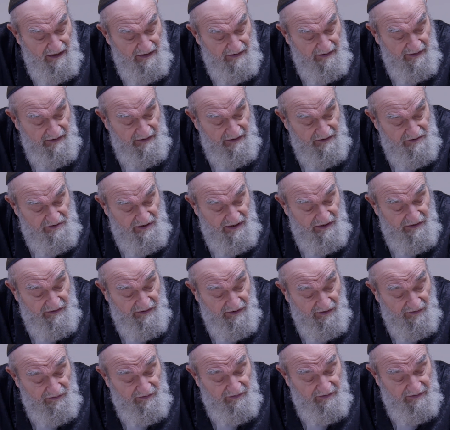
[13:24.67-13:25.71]
thing. I
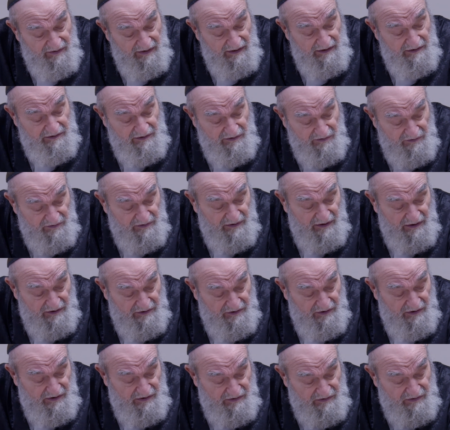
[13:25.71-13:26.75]
don't I don't
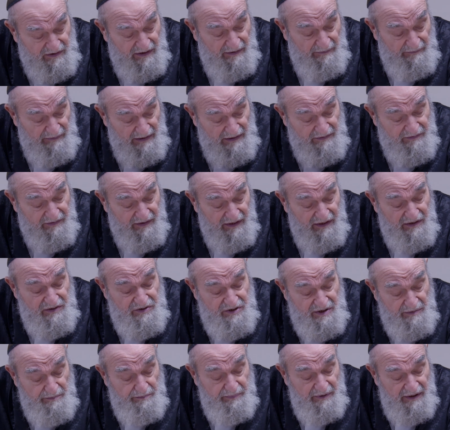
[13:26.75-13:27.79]
understand. I think
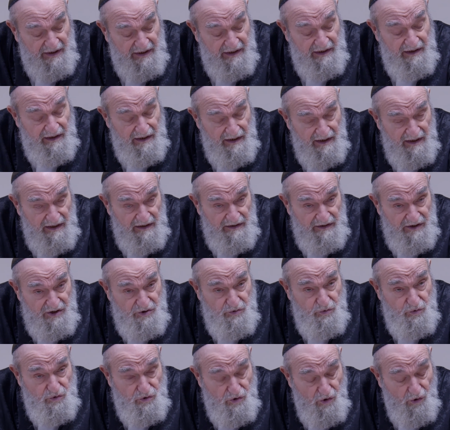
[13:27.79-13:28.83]
simply
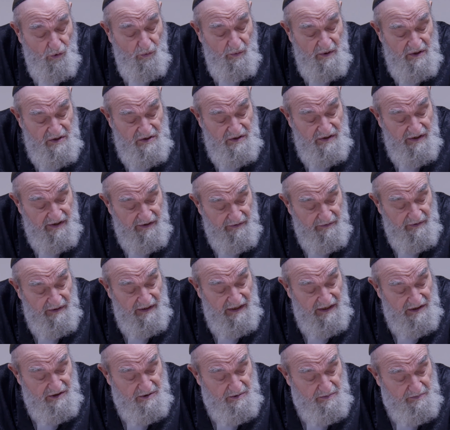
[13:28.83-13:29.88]
this was always there and
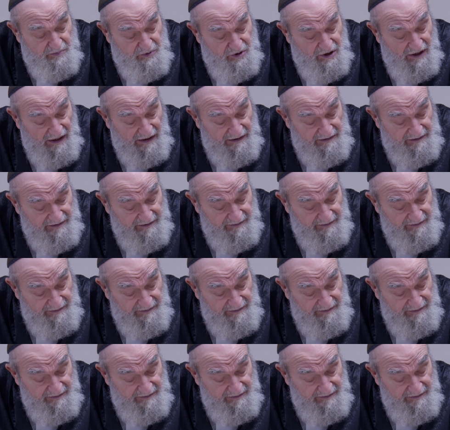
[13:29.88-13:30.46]
that's pshat.